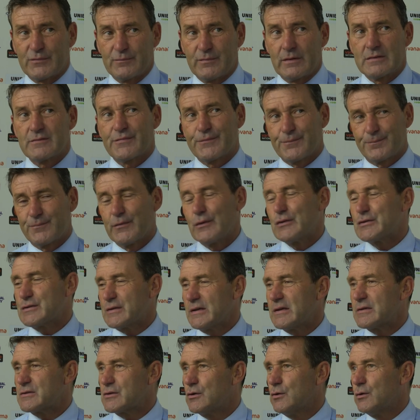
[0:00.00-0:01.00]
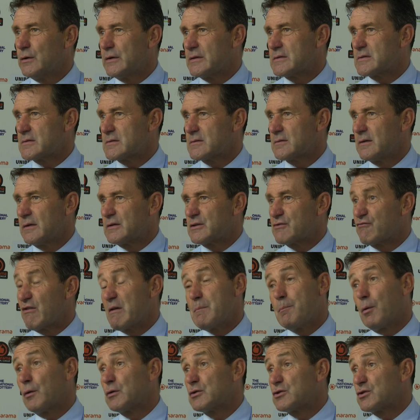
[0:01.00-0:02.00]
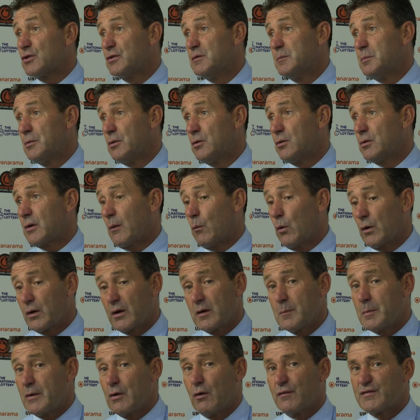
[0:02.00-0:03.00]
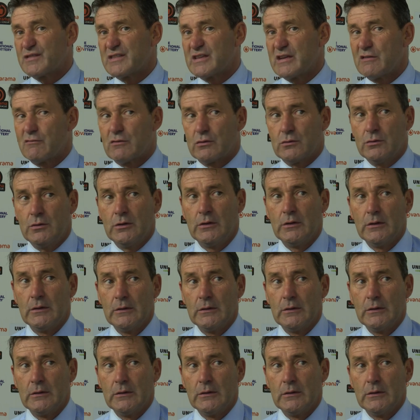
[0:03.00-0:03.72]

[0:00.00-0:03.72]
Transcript: His first day's goal, it's 3 points on the board. I want it to be off zero.